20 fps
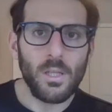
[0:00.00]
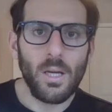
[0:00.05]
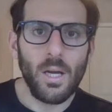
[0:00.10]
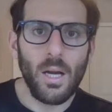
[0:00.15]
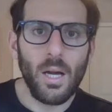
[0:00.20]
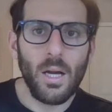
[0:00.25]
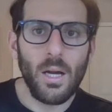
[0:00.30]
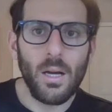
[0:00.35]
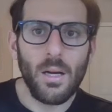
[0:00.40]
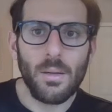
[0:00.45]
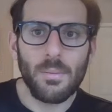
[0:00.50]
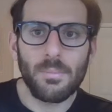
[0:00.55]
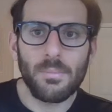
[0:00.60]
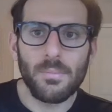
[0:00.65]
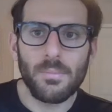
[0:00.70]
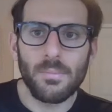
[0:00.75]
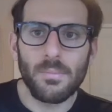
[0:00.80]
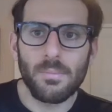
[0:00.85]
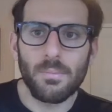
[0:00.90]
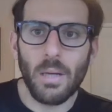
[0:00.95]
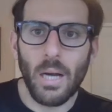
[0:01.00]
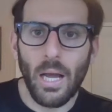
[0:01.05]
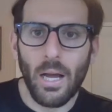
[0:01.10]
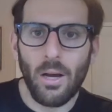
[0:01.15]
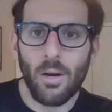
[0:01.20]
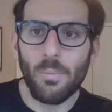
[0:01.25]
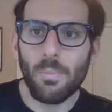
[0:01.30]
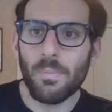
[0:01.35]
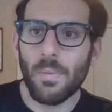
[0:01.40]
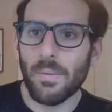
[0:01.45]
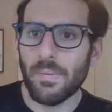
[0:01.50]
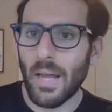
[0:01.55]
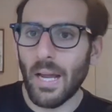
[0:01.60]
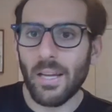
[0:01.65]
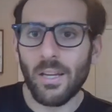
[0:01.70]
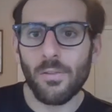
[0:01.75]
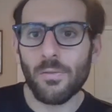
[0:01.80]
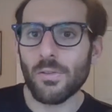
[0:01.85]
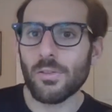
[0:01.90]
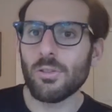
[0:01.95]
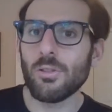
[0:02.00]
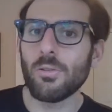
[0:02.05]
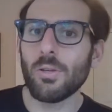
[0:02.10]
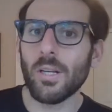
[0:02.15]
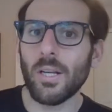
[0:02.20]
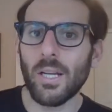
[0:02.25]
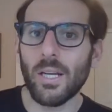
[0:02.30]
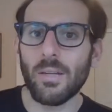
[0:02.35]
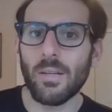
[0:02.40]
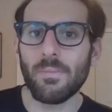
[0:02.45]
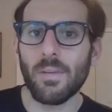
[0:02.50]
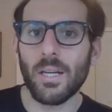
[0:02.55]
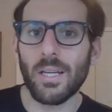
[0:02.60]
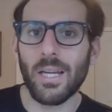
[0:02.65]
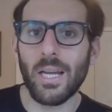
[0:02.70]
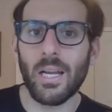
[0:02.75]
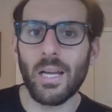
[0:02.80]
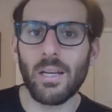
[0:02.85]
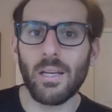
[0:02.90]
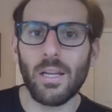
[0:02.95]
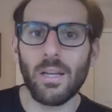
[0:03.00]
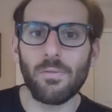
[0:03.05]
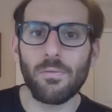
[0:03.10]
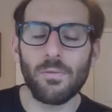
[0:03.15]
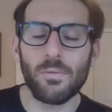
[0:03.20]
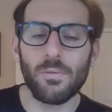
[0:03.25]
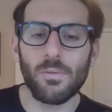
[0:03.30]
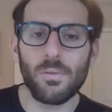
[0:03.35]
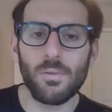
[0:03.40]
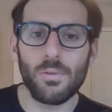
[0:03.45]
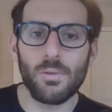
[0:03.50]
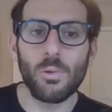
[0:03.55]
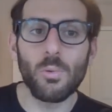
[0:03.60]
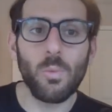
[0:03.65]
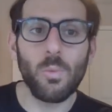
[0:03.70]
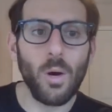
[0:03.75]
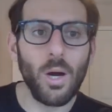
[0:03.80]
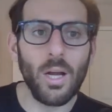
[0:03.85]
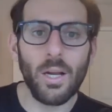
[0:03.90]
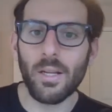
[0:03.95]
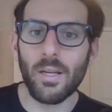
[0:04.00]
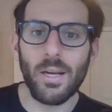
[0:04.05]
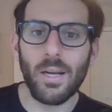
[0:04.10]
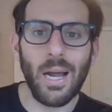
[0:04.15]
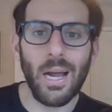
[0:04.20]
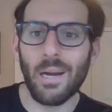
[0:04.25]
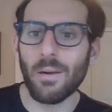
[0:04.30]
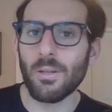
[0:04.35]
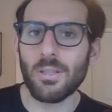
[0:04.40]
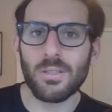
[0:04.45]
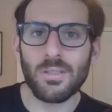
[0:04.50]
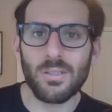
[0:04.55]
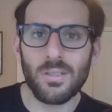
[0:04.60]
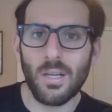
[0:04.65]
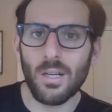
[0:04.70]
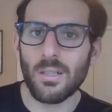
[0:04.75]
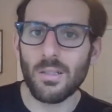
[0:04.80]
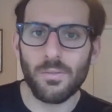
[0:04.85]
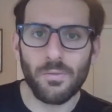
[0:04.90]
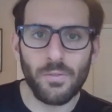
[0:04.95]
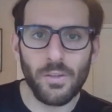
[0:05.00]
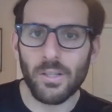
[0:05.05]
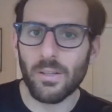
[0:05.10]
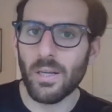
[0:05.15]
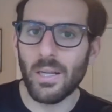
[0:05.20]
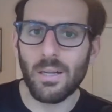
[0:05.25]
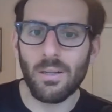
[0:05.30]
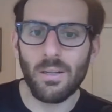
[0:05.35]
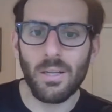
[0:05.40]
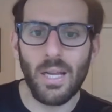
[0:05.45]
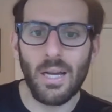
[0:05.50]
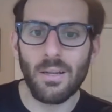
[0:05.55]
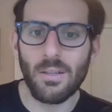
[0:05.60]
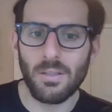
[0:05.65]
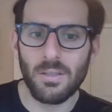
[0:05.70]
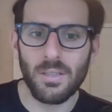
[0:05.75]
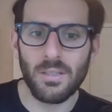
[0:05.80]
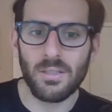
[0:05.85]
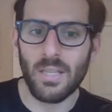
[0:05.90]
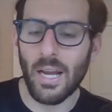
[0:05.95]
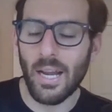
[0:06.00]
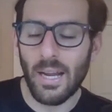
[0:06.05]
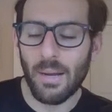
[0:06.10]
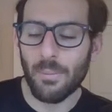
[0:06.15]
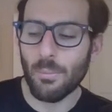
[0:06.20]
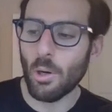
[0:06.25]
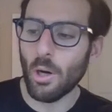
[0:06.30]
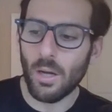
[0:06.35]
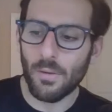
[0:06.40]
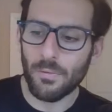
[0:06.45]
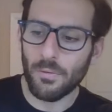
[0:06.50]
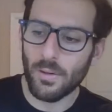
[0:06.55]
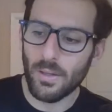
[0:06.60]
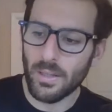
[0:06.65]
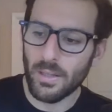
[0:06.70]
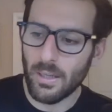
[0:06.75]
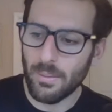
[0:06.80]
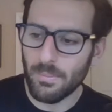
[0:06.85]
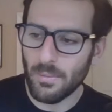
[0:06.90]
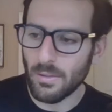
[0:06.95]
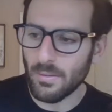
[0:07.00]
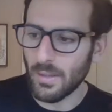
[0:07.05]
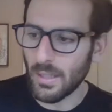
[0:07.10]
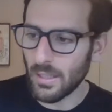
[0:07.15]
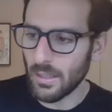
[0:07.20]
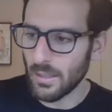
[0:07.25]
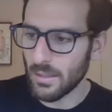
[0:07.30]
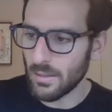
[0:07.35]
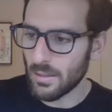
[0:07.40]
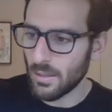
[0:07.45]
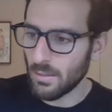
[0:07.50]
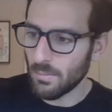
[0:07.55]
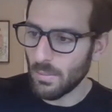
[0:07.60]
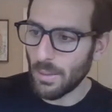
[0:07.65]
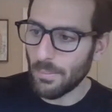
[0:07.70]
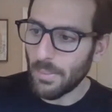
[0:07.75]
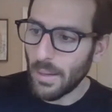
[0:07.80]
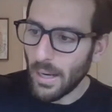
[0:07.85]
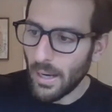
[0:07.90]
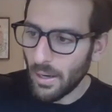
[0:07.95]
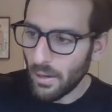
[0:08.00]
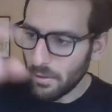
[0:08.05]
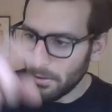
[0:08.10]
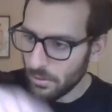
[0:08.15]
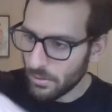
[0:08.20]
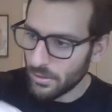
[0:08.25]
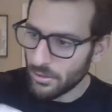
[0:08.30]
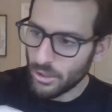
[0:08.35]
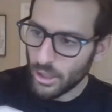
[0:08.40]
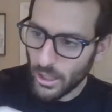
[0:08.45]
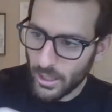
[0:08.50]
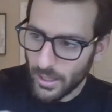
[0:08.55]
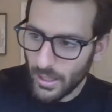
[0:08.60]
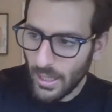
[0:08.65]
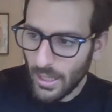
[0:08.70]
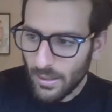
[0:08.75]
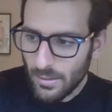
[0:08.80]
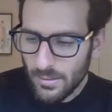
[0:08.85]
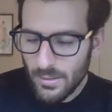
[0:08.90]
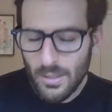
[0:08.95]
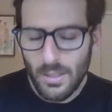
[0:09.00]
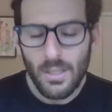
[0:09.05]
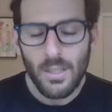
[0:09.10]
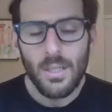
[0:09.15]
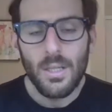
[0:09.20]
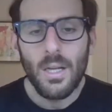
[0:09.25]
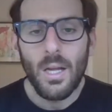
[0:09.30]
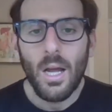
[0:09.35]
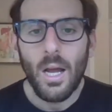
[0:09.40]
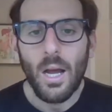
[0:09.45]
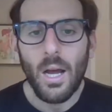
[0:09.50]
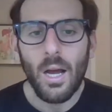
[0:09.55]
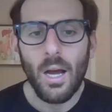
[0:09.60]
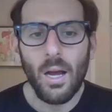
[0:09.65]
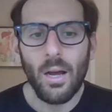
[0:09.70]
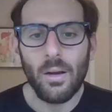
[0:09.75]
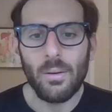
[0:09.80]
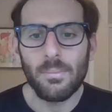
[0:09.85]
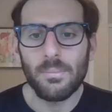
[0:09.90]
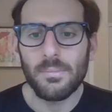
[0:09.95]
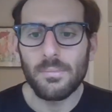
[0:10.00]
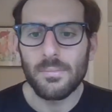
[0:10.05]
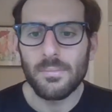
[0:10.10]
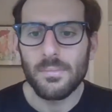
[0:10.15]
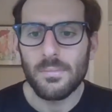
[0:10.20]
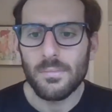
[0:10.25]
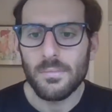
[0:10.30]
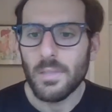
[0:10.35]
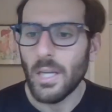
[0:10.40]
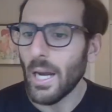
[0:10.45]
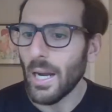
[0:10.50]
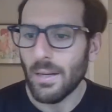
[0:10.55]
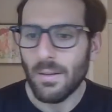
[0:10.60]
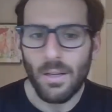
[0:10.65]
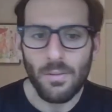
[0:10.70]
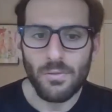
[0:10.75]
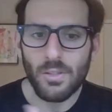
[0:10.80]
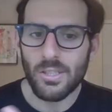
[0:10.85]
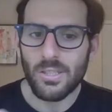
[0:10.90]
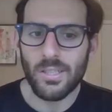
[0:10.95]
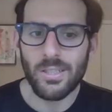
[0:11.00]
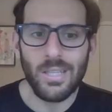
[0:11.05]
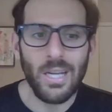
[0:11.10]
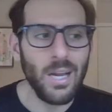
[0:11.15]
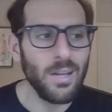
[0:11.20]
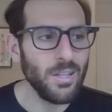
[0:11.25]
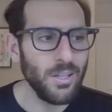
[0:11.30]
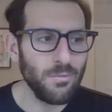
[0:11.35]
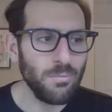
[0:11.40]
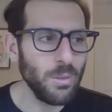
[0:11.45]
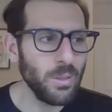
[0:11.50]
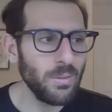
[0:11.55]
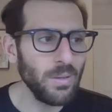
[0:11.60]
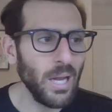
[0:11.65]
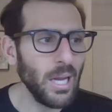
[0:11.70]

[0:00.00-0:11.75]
Um, but I hope, thank you for tuning in. Again, if you want an iris, tongue, fingernail analysis, I am offering them. The link is in my bio. You can check it out. Um, Yeah, I'd love to sit down. They've been